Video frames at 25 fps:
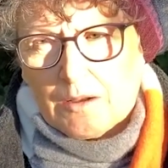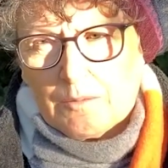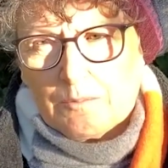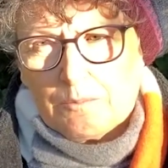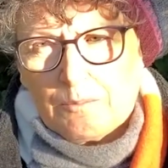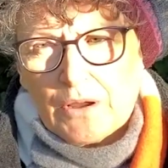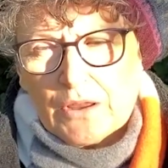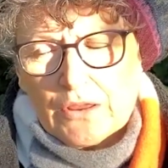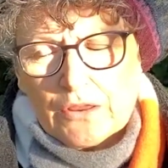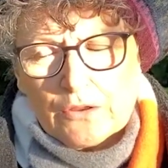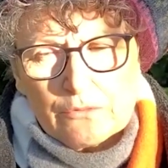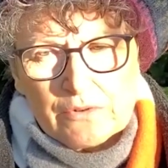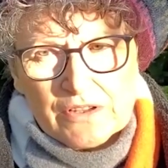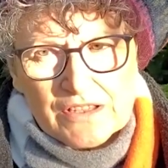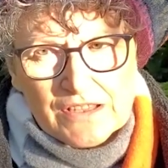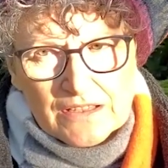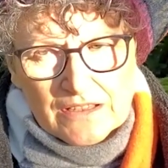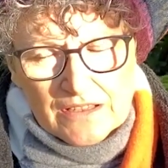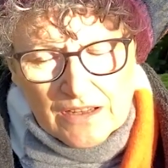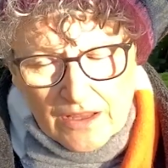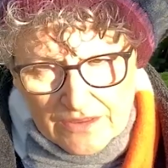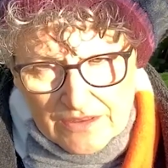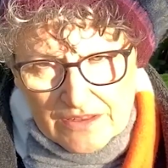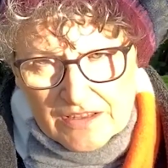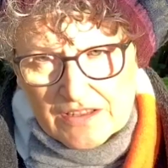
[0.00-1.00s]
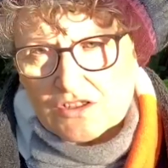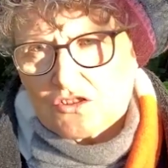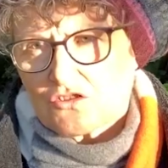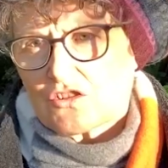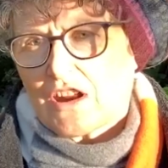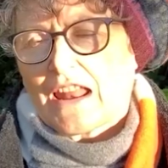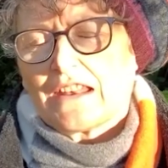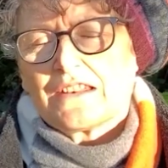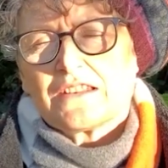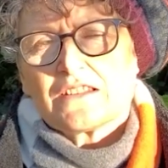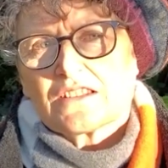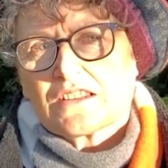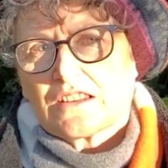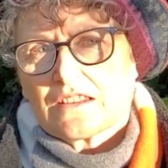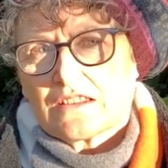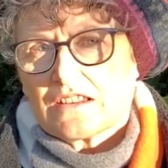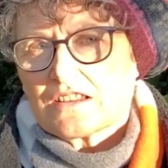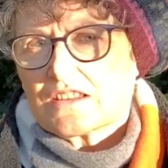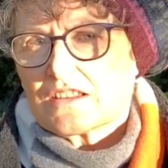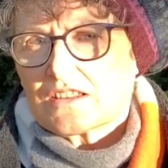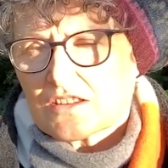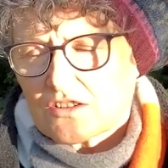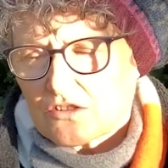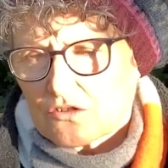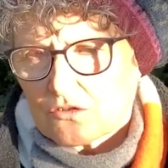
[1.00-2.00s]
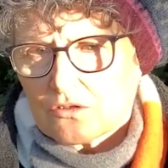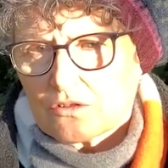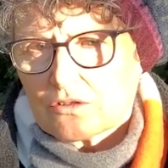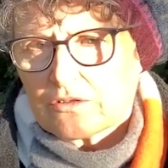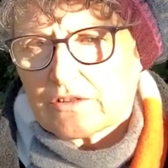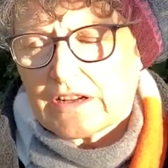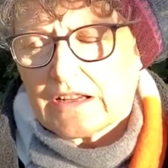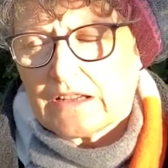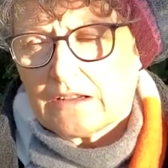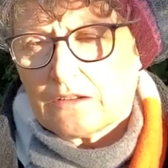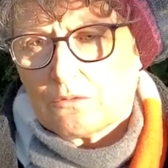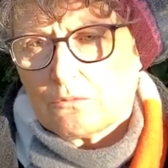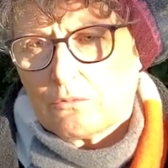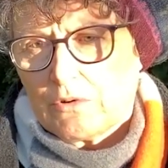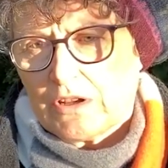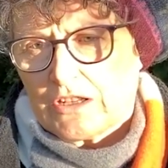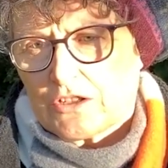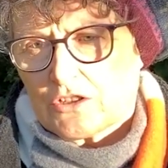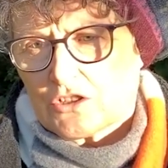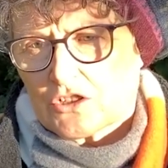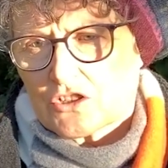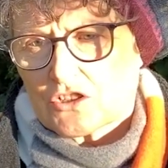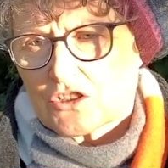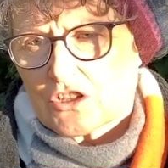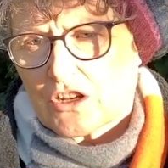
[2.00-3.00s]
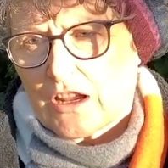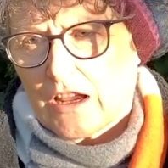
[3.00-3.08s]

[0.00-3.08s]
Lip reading: But there was another strand to this story, which